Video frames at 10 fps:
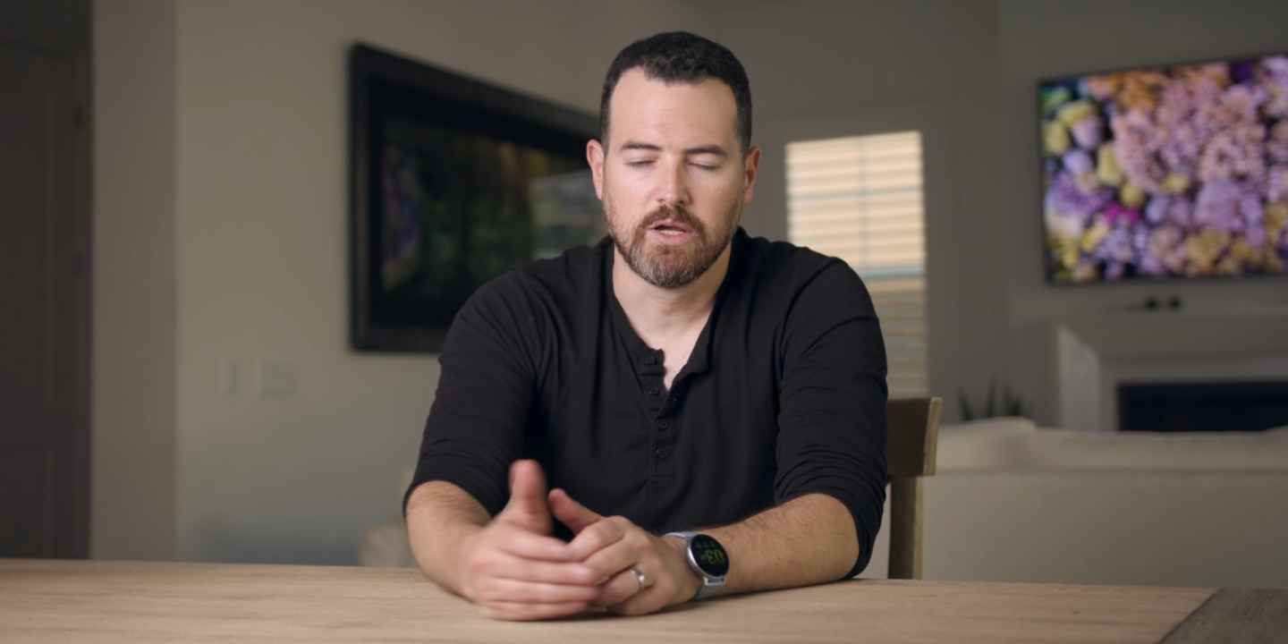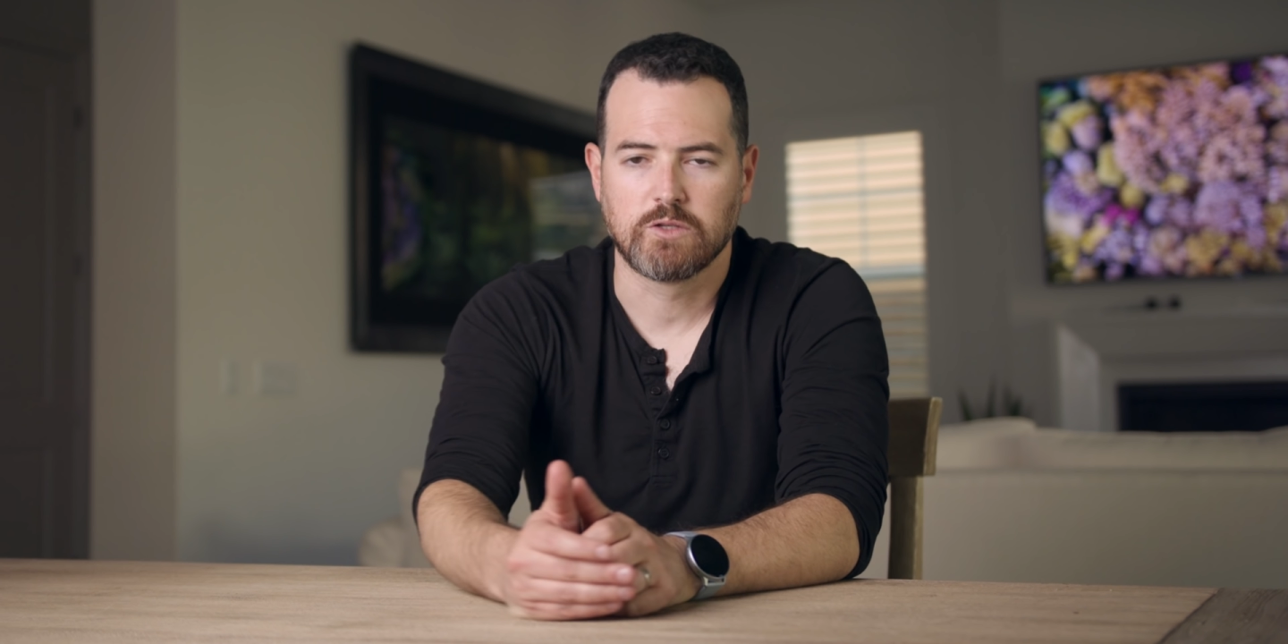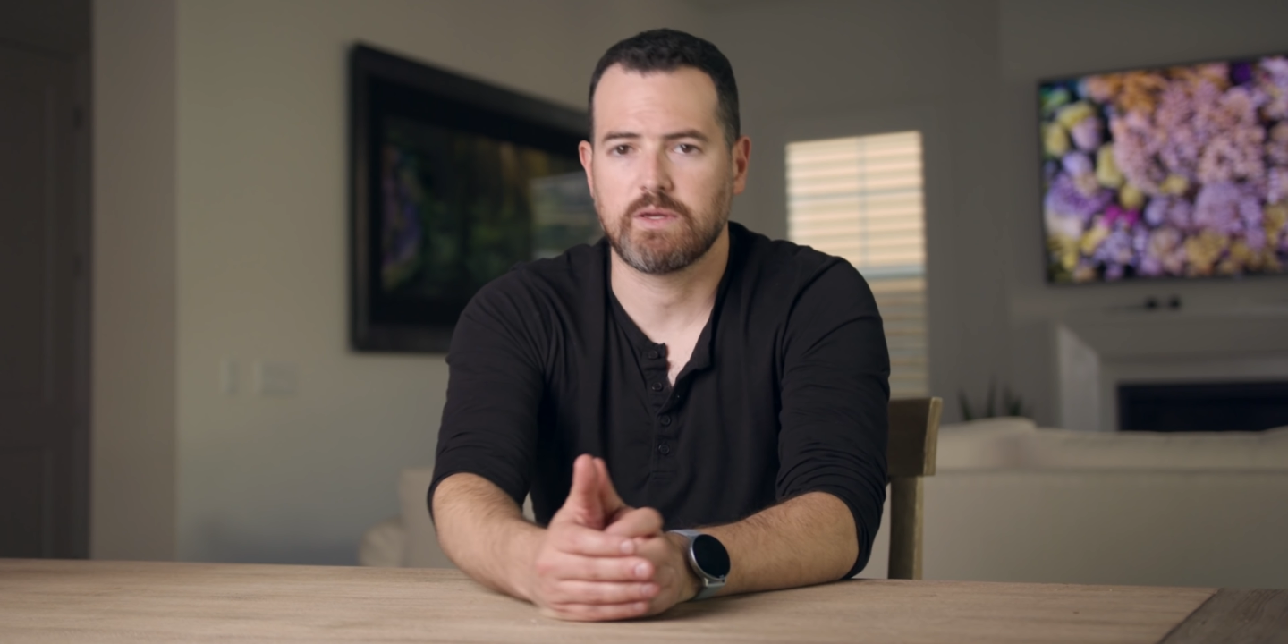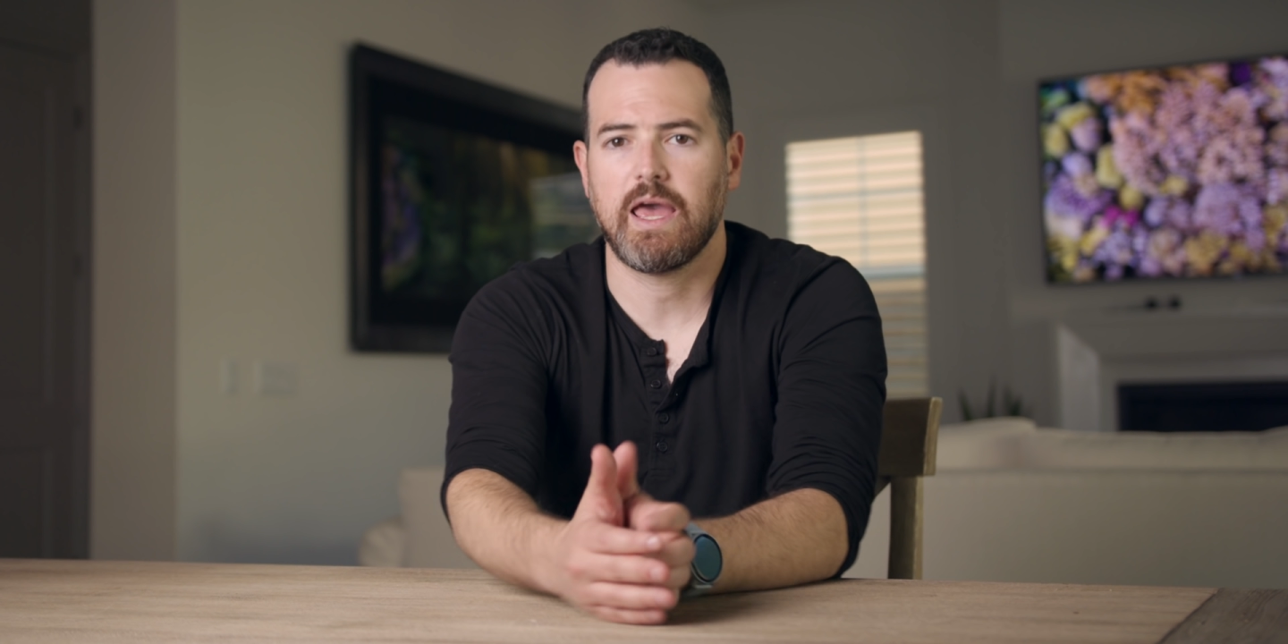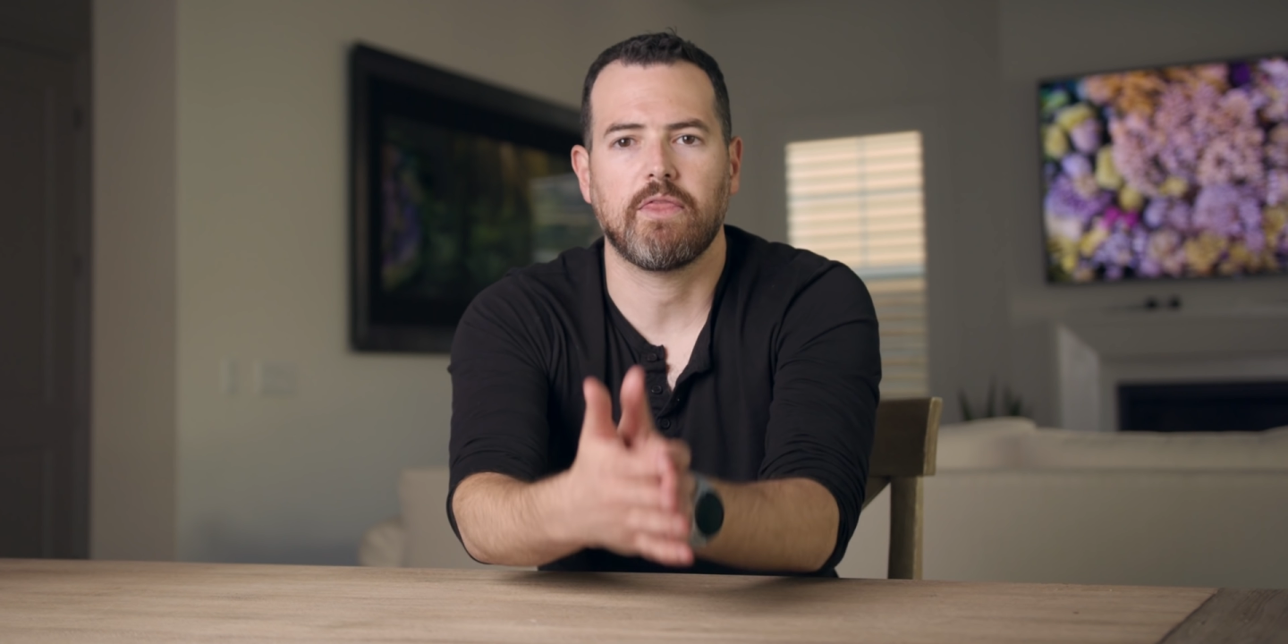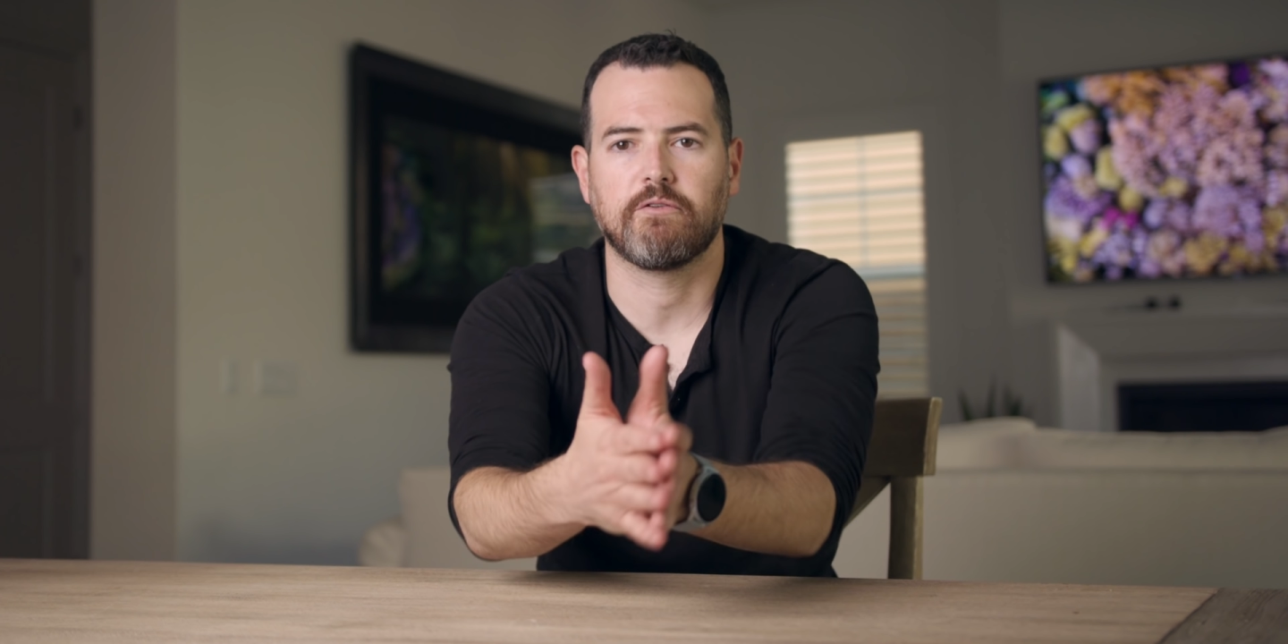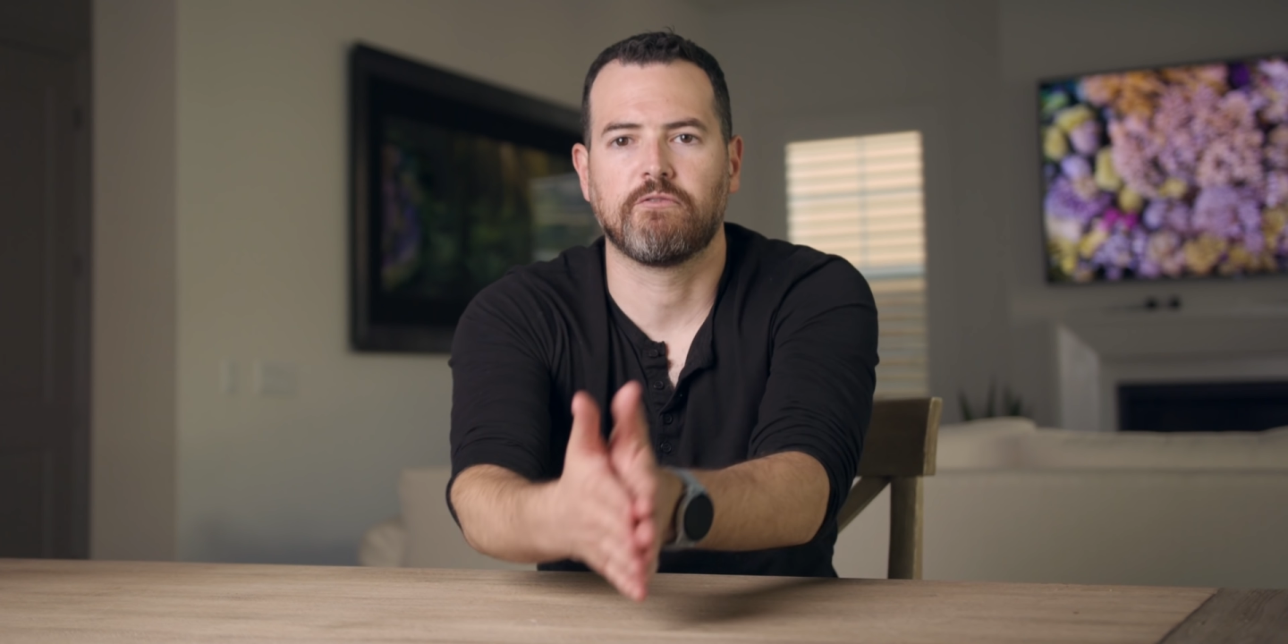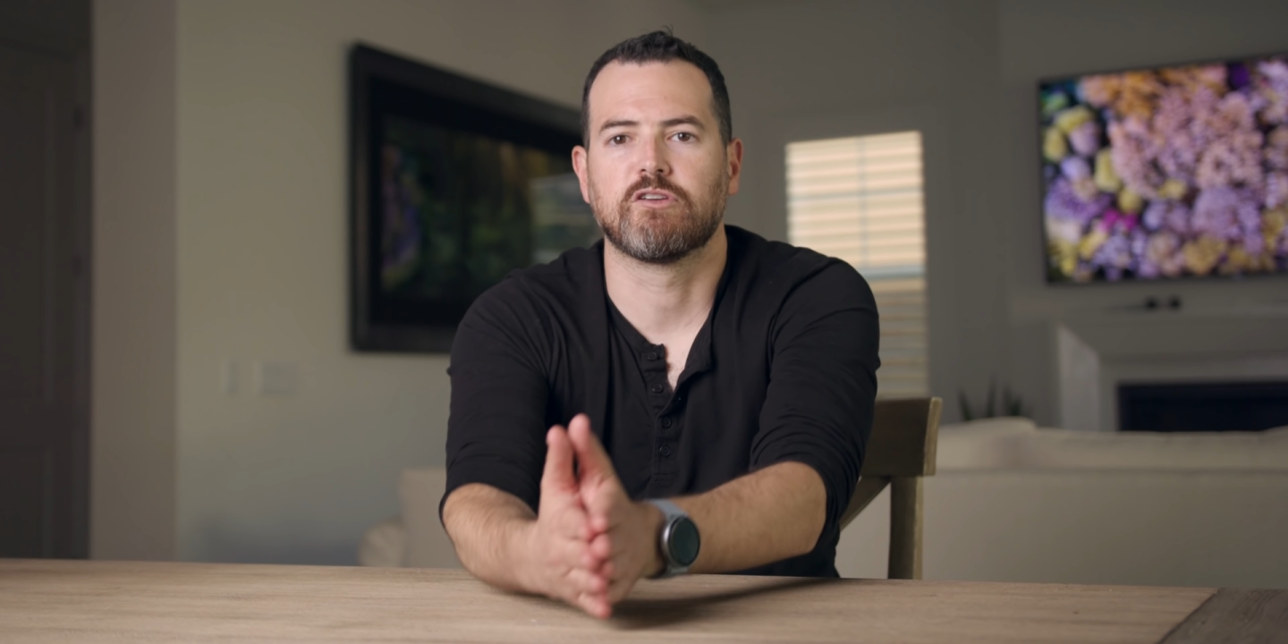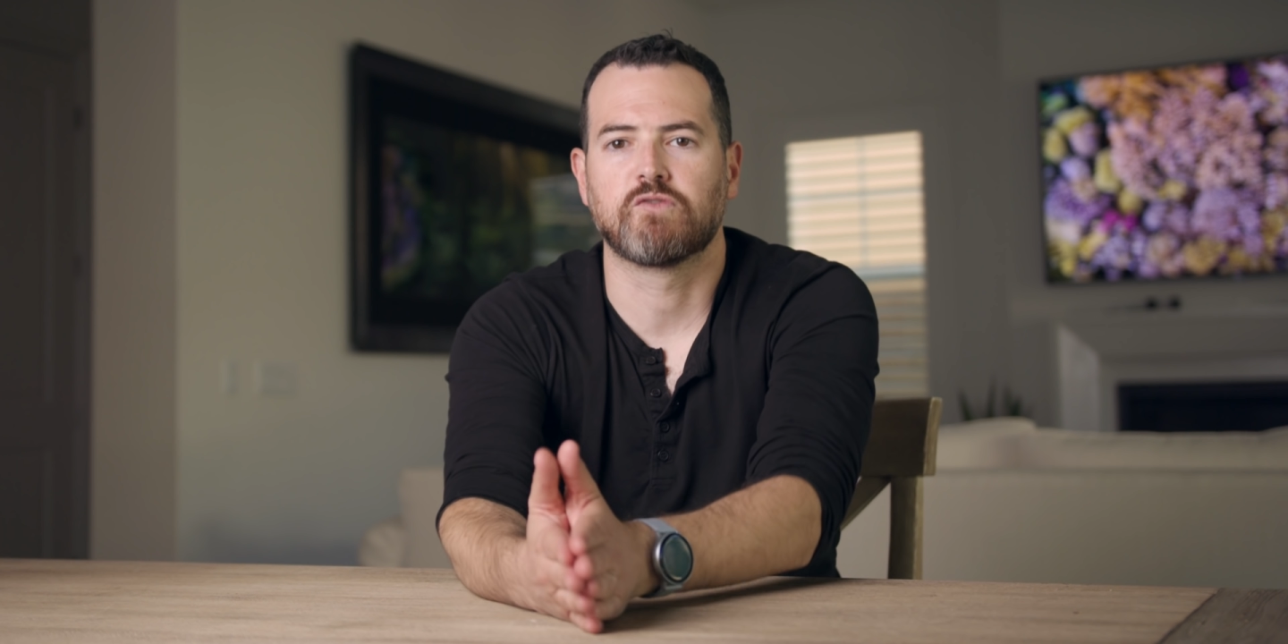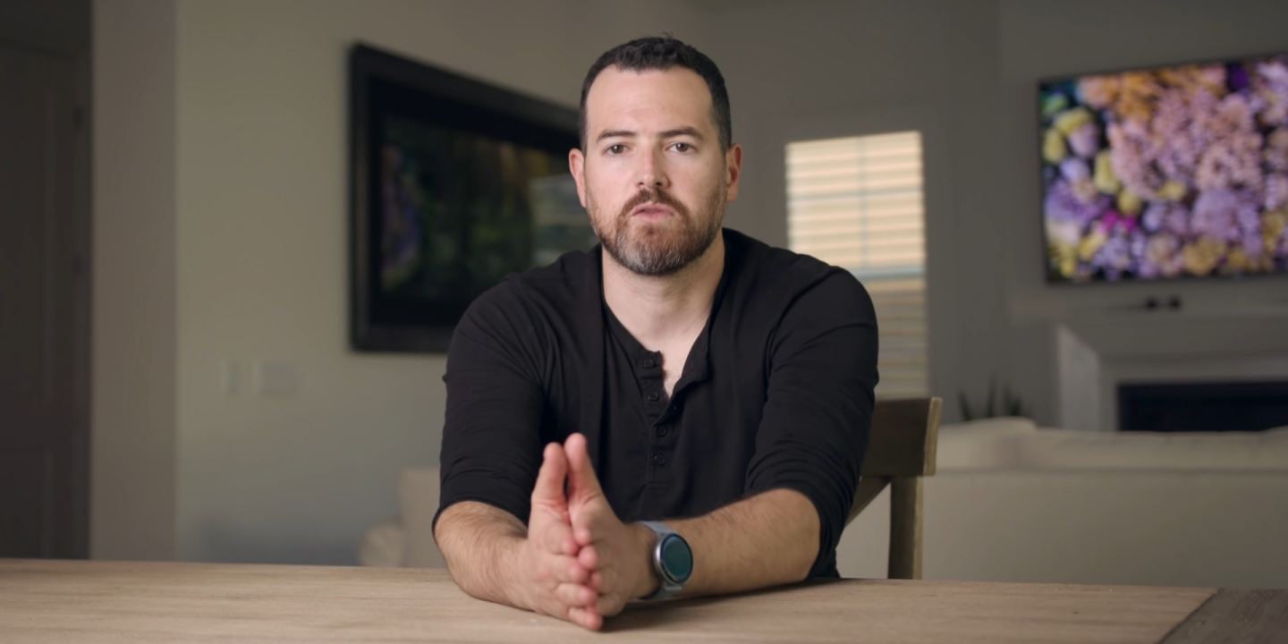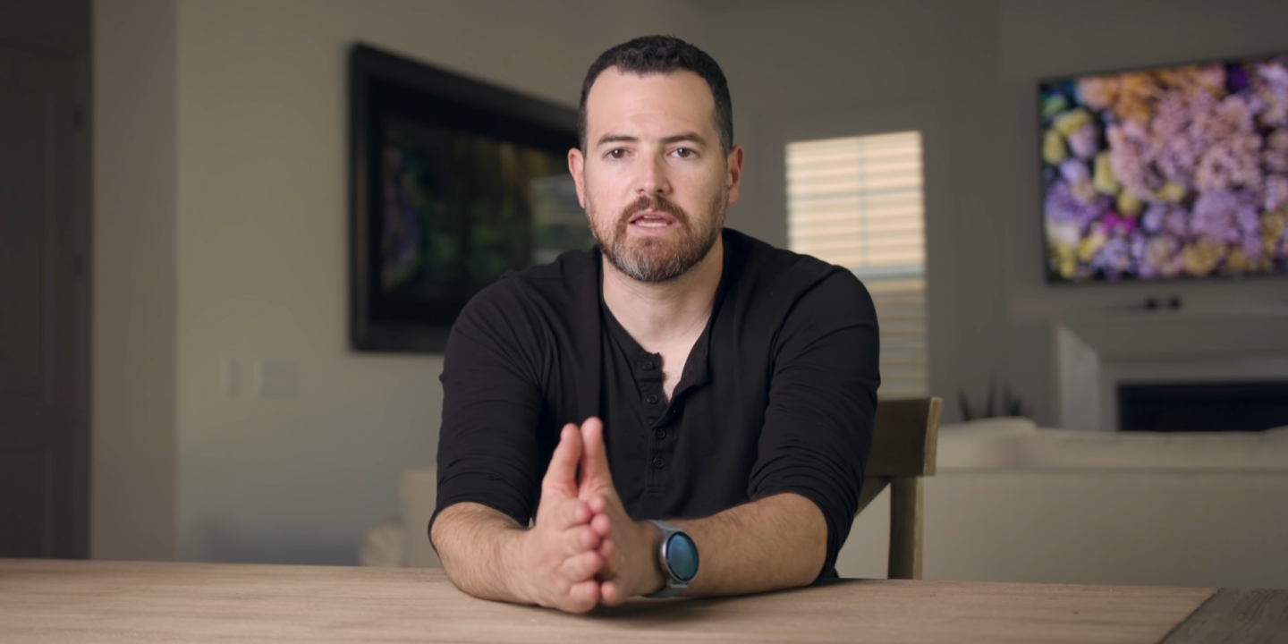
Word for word: So yeah, the first one